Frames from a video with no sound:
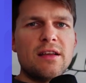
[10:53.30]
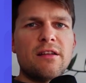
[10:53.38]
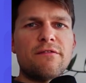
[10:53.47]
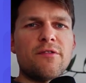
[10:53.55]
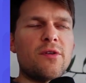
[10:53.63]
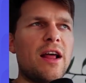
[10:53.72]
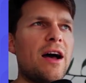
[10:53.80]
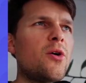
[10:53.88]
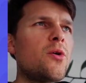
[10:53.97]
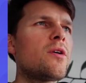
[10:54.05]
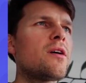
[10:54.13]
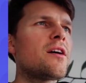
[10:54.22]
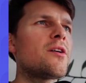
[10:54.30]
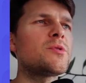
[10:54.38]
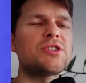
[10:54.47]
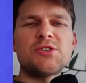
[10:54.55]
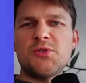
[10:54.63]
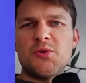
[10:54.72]
For now, I
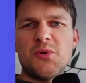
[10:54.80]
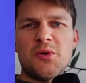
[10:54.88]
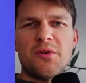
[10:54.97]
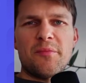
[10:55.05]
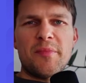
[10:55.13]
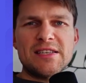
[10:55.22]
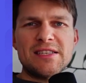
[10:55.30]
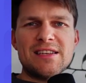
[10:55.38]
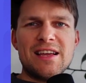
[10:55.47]
wish you all the best